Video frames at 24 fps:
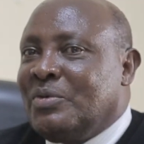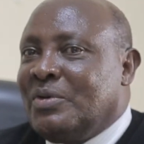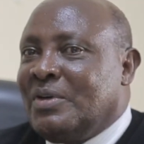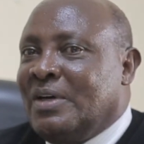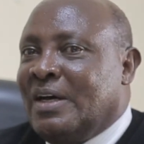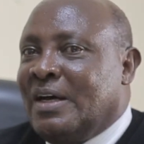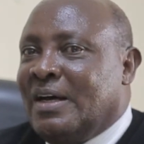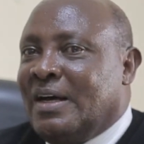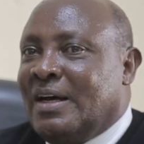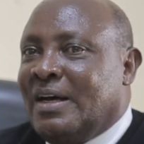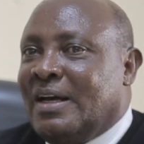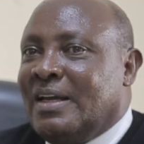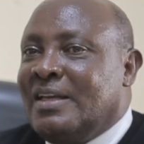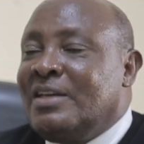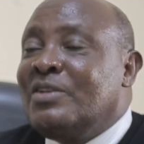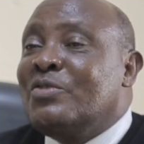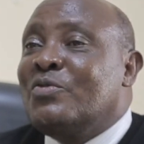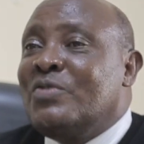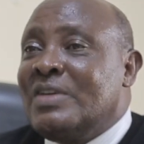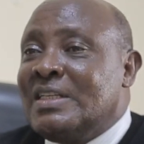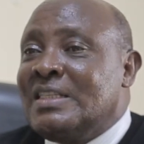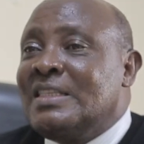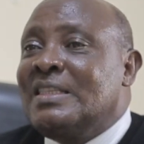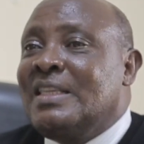
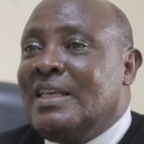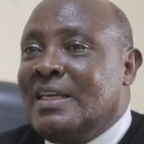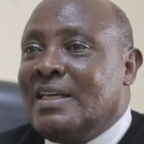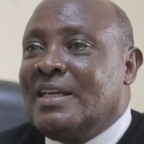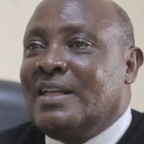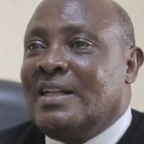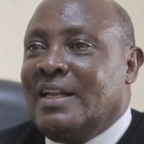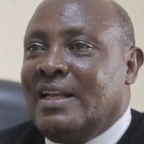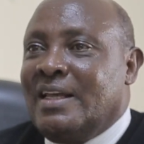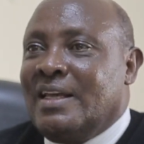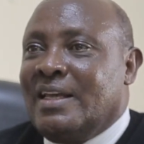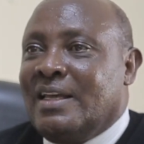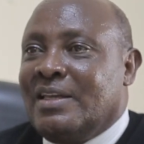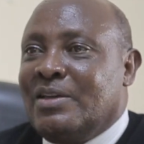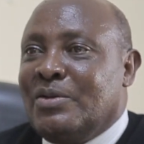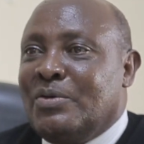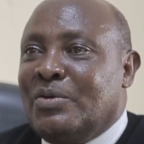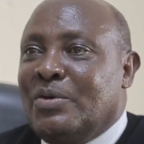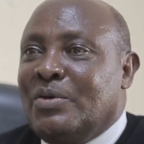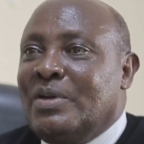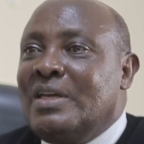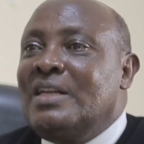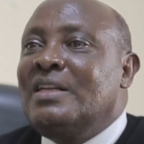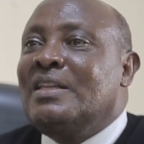Interestingly,
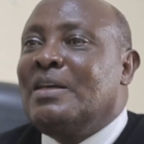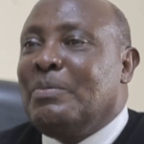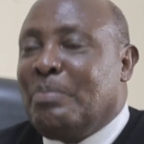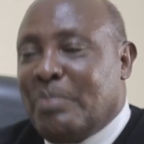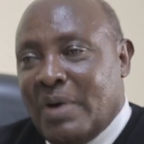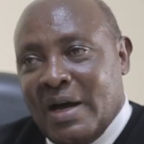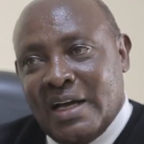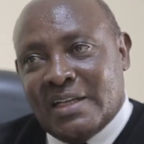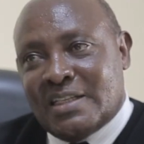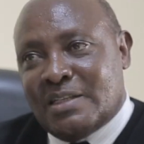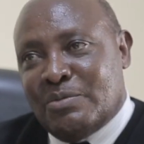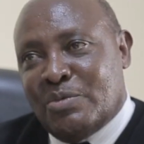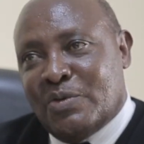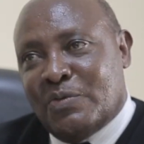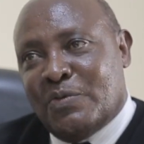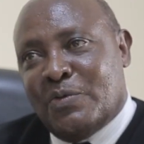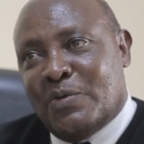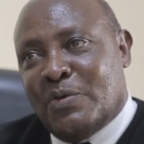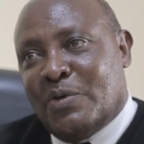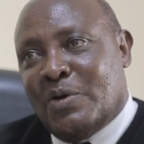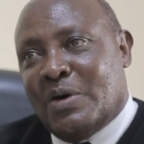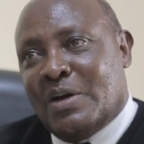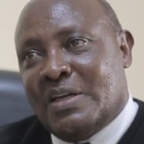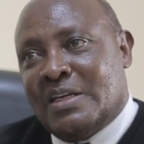in the past,
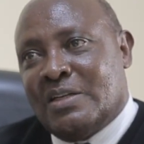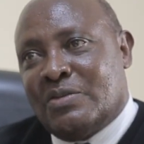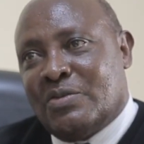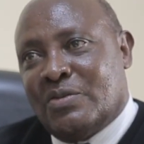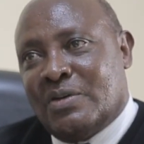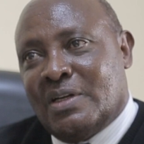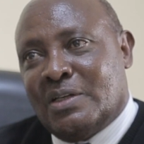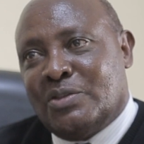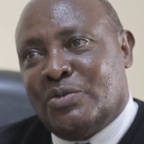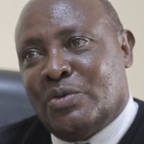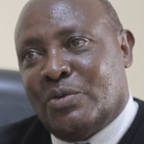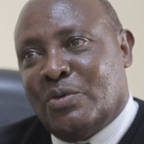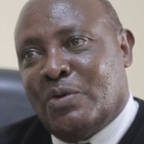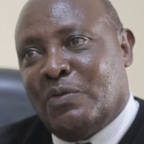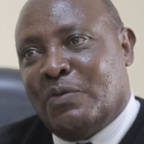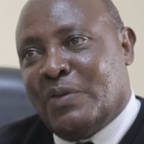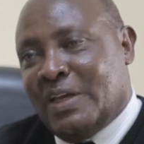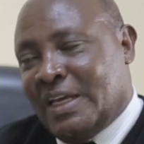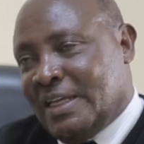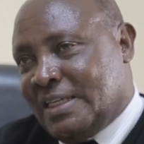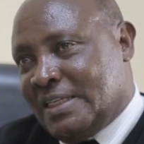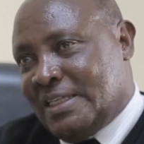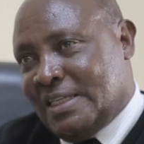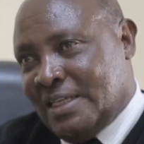before introduction of
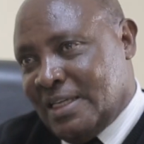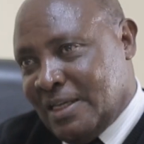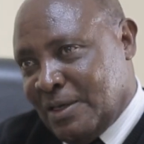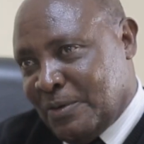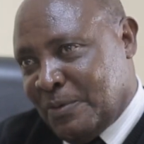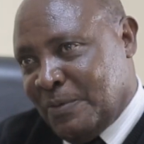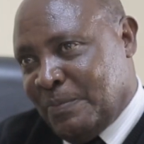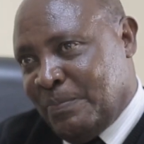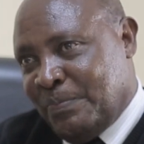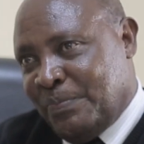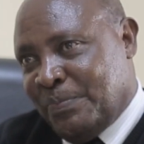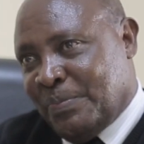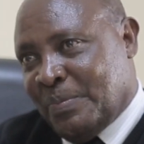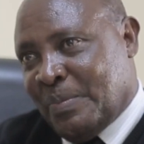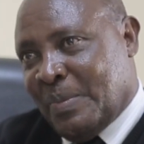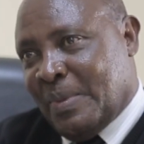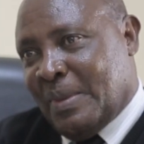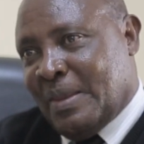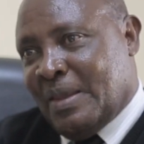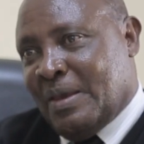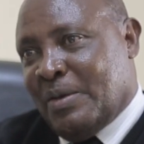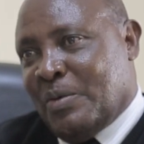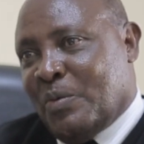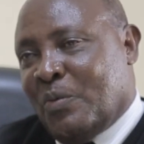ATL,
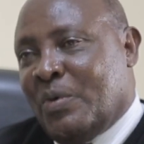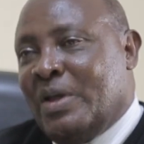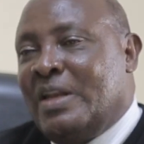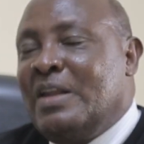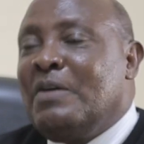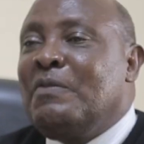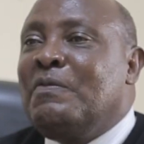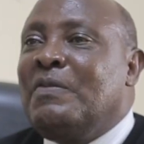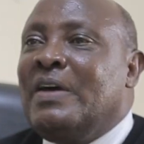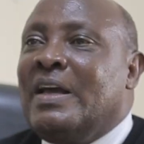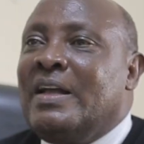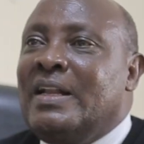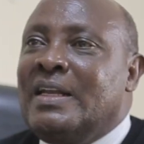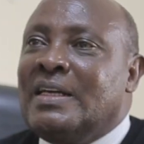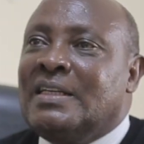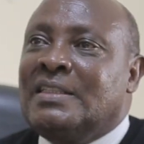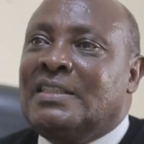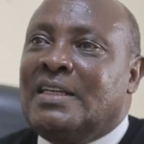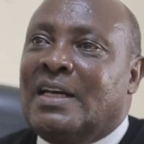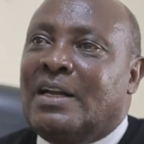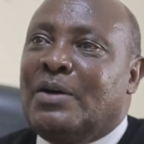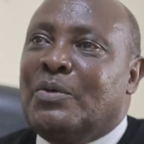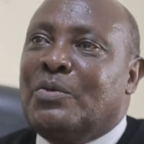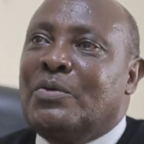whenever a
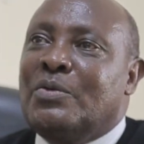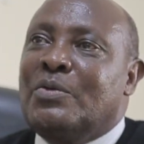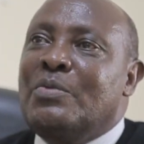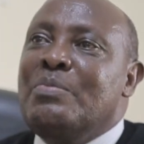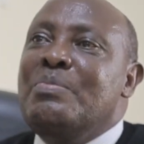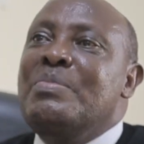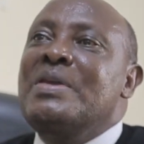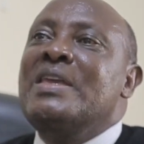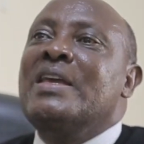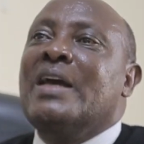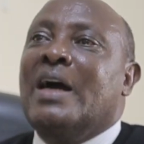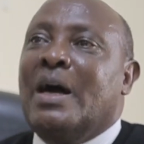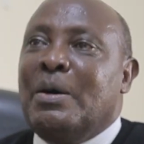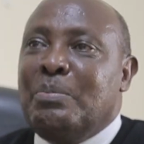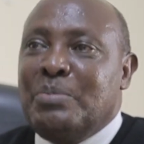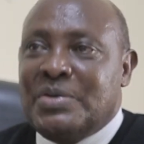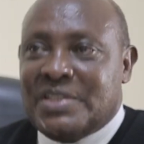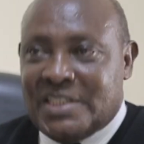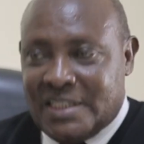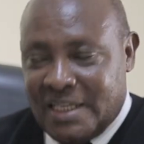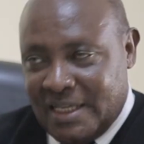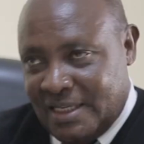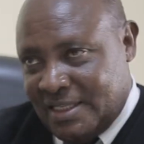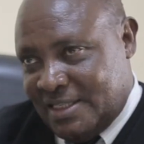lecturer would be
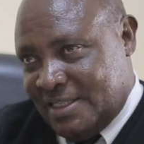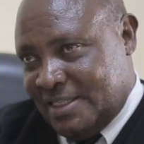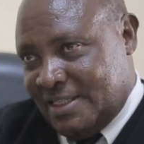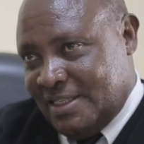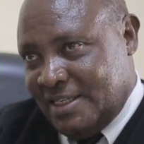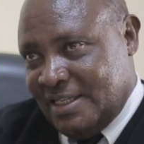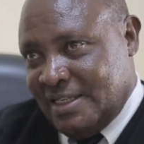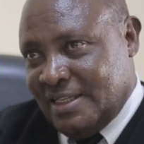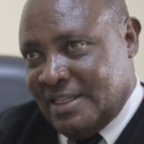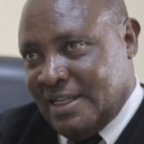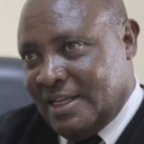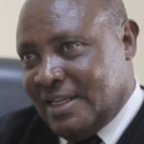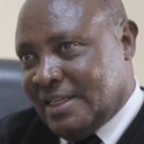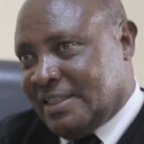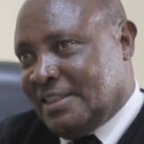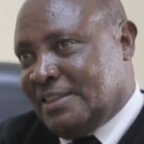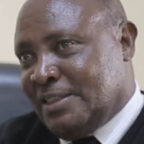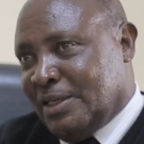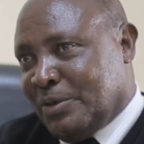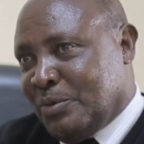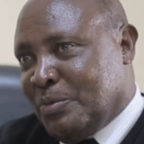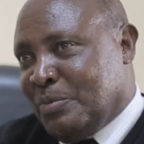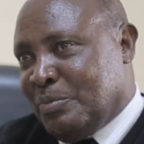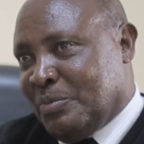absent in the
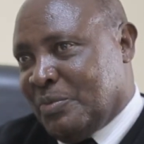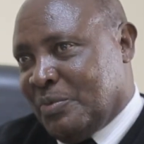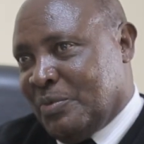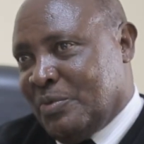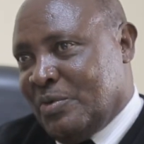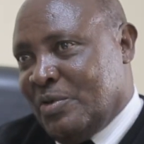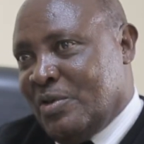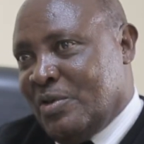lecture room,